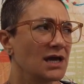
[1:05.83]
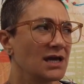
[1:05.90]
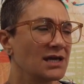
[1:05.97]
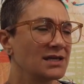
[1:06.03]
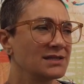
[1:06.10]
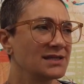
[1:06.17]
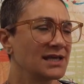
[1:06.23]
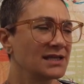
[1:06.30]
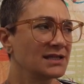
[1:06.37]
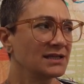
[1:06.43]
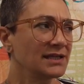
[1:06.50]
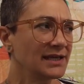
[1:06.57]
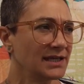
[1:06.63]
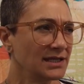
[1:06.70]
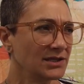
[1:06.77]
And then
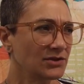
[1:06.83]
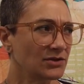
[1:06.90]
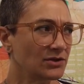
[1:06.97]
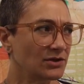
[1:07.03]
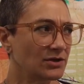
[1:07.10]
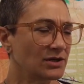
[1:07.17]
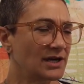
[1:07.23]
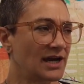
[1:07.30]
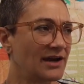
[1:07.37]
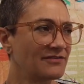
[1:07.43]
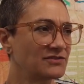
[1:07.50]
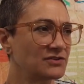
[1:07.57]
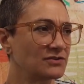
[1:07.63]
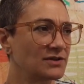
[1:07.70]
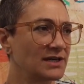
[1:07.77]
later,
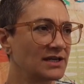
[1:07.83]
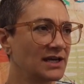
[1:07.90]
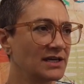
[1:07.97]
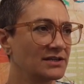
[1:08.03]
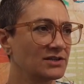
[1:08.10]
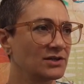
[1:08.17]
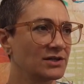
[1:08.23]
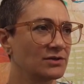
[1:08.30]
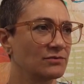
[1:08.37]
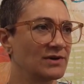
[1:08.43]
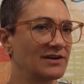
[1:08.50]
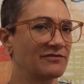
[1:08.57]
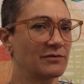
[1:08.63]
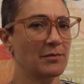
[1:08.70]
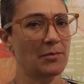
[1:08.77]
after I kind of got
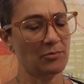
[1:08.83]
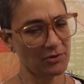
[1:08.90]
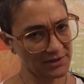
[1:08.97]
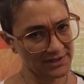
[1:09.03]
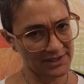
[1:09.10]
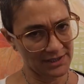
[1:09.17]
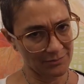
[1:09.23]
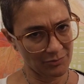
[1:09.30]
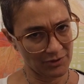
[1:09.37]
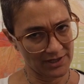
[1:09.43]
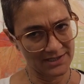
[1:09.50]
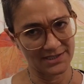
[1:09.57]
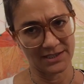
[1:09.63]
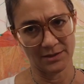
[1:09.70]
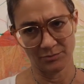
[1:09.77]
away from a printing
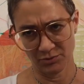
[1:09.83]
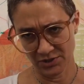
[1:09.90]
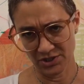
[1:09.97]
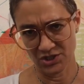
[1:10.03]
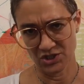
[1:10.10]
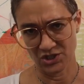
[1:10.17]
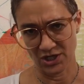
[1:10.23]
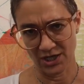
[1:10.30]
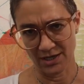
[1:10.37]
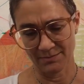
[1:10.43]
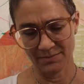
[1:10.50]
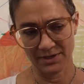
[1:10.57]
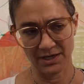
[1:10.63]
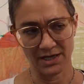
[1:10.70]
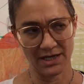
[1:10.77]
press and a print
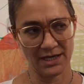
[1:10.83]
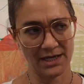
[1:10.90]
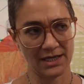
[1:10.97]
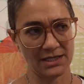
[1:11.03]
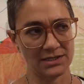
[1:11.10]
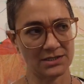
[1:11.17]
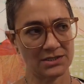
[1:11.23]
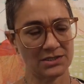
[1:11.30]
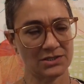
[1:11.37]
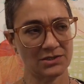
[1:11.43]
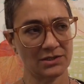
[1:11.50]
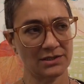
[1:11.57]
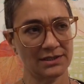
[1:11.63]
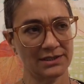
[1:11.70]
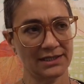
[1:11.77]
shop, I
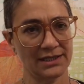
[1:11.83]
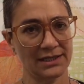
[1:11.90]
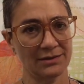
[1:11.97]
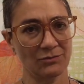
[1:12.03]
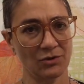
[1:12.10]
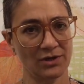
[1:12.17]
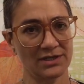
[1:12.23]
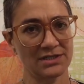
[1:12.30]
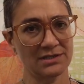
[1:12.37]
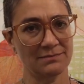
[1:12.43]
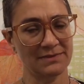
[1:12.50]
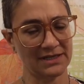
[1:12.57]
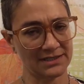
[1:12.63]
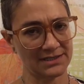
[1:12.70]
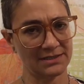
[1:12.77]
started getting more into
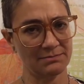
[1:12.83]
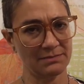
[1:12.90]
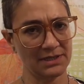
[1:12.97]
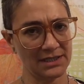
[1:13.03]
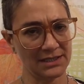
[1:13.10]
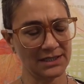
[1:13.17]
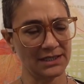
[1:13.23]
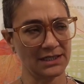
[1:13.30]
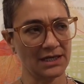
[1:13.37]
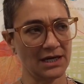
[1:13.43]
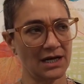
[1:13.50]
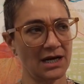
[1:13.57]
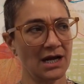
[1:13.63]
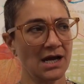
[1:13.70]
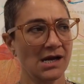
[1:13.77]
mixed
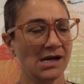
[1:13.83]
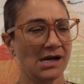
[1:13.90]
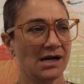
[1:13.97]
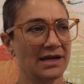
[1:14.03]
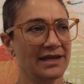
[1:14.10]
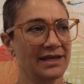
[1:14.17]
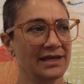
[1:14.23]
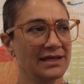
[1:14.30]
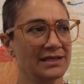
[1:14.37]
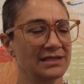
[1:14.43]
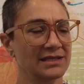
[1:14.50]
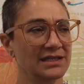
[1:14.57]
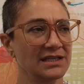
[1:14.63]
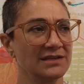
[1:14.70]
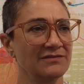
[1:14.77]
media.
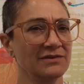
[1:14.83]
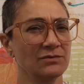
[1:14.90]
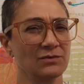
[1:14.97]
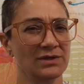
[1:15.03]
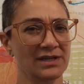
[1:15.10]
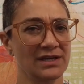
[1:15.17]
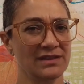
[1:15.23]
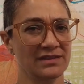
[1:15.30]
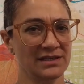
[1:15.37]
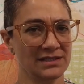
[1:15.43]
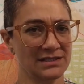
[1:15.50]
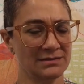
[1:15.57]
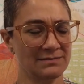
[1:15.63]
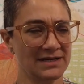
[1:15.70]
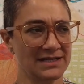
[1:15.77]
And even when I think
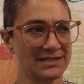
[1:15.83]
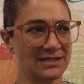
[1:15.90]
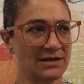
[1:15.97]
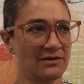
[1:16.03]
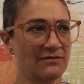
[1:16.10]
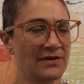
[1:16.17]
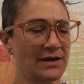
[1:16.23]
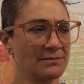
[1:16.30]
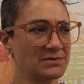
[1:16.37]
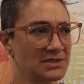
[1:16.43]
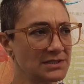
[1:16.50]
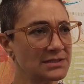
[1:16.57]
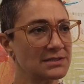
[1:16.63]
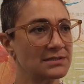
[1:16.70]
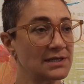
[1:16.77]
to myself,
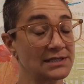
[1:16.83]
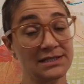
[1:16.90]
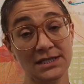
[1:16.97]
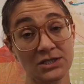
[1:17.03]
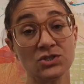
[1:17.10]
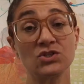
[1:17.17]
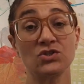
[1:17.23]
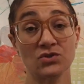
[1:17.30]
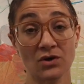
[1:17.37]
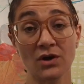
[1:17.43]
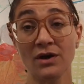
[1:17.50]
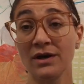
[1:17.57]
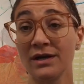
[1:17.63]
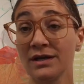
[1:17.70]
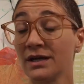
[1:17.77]
I teach
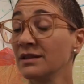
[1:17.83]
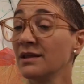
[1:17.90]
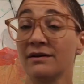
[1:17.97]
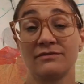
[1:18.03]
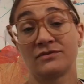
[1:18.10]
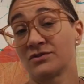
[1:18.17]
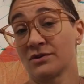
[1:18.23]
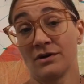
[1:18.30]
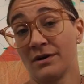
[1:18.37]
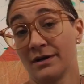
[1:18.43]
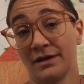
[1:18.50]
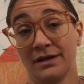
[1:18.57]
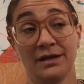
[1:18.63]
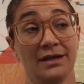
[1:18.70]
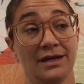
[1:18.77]
drawing, I love
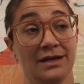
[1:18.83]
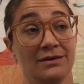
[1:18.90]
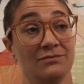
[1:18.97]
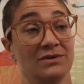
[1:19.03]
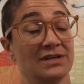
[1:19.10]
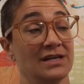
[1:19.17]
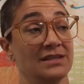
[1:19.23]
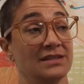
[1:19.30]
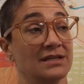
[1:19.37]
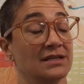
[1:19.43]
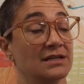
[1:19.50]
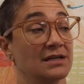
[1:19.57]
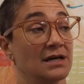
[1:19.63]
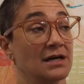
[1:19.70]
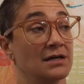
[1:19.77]
drawing. And when I
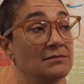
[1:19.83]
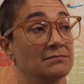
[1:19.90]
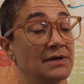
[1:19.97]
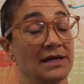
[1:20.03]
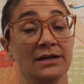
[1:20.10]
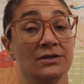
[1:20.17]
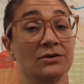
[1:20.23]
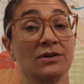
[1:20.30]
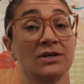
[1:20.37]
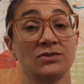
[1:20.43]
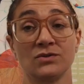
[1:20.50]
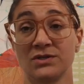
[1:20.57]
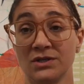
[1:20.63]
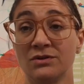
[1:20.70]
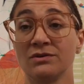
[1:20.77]
think, my
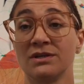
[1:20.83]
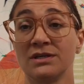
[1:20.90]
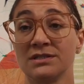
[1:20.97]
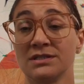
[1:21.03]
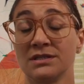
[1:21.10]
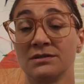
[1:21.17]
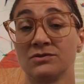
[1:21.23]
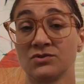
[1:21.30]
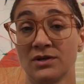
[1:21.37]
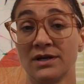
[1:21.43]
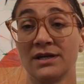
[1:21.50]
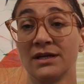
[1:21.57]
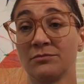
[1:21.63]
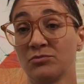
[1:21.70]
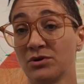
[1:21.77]
undergraduate degree is in
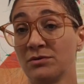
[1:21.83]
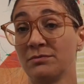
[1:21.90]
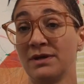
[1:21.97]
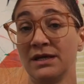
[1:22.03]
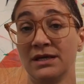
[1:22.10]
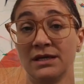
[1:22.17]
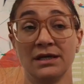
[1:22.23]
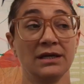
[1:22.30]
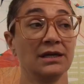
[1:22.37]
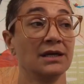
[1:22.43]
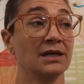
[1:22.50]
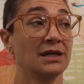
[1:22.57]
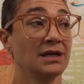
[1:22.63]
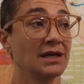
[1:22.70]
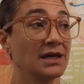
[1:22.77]
drawing and printmaking.
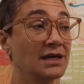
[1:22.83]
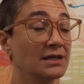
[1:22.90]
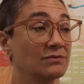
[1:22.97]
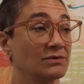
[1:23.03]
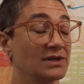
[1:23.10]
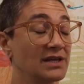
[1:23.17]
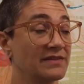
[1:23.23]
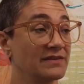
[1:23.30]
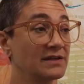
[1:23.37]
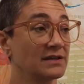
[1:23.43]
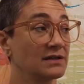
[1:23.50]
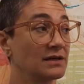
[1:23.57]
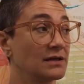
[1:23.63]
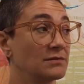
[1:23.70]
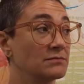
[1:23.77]
And when I think,
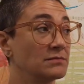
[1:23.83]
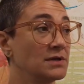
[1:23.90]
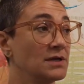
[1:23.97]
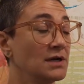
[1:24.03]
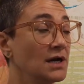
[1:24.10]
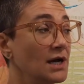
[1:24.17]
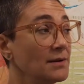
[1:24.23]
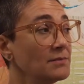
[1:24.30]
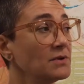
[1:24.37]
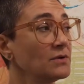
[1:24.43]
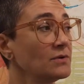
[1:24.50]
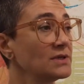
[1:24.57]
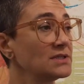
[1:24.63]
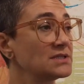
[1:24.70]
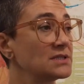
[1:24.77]
I'm
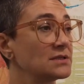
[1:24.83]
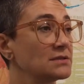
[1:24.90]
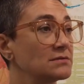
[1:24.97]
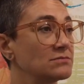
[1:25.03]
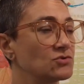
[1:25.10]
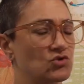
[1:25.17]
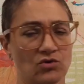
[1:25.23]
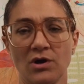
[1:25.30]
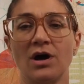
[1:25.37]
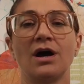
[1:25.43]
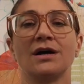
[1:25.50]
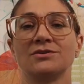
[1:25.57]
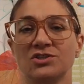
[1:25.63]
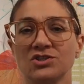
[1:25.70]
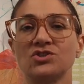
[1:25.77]
going to
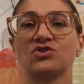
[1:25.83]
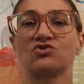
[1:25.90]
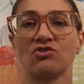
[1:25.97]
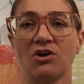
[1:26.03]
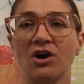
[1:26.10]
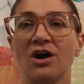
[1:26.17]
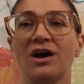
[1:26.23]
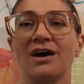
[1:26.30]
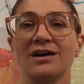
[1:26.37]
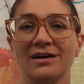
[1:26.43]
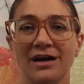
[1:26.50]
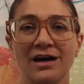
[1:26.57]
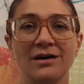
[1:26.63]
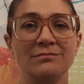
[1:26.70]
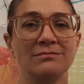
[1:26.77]
just draw.
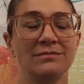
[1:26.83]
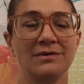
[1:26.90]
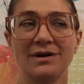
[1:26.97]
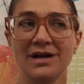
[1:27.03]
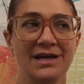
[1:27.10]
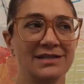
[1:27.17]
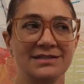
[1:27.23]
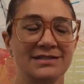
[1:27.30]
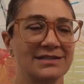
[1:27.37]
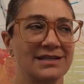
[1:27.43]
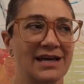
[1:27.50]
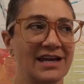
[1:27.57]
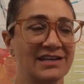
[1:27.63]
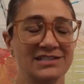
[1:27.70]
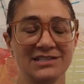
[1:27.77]

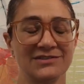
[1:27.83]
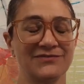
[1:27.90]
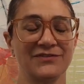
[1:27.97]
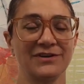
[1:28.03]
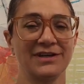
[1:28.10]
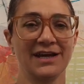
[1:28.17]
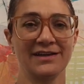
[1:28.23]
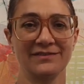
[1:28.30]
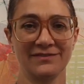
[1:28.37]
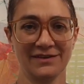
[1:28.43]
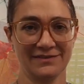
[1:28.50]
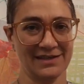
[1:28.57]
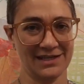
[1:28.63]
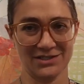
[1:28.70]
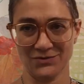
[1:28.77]
I just forget
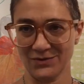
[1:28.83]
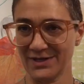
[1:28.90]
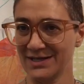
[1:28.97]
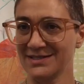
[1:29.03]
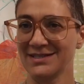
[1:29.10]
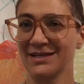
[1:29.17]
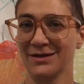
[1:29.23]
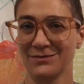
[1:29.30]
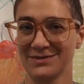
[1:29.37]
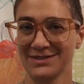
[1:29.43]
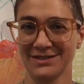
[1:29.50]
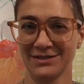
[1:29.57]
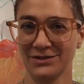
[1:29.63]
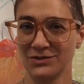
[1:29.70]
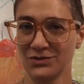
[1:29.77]
that that's what I said I was
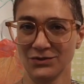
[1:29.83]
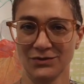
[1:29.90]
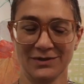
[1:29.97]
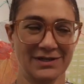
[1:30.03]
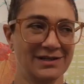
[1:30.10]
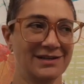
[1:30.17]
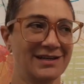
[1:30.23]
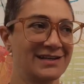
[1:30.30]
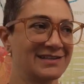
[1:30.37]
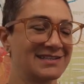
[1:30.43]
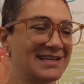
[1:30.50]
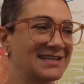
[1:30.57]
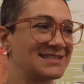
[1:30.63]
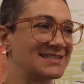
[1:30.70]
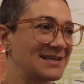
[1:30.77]
gonna do. And
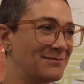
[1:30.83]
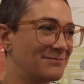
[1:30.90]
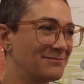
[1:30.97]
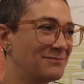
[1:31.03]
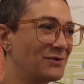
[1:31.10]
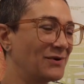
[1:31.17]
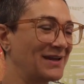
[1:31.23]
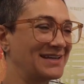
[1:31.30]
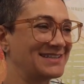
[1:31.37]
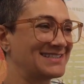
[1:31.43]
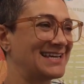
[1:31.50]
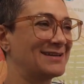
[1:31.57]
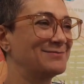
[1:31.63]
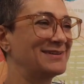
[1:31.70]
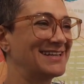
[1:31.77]
at some point,
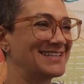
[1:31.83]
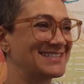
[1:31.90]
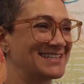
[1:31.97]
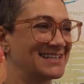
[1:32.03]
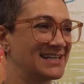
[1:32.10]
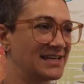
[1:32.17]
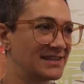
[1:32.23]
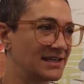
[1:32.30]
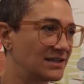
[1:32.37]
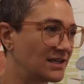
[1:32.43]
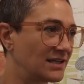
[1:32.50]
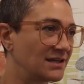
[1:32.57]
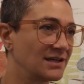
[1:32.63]
10 minutes in, I think